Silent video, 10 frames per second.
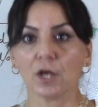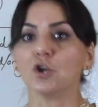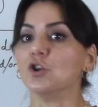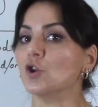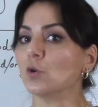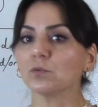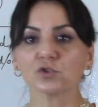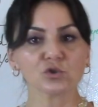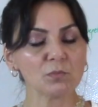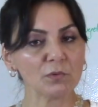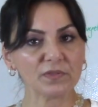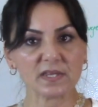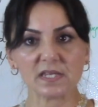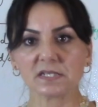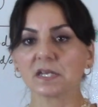No
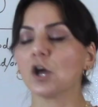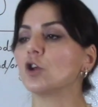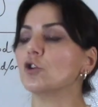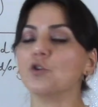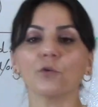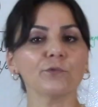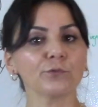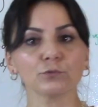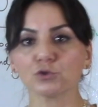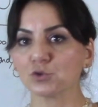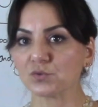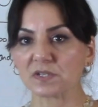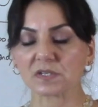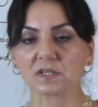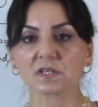smoothies, no fruit
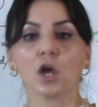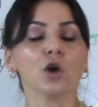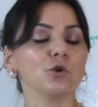juices,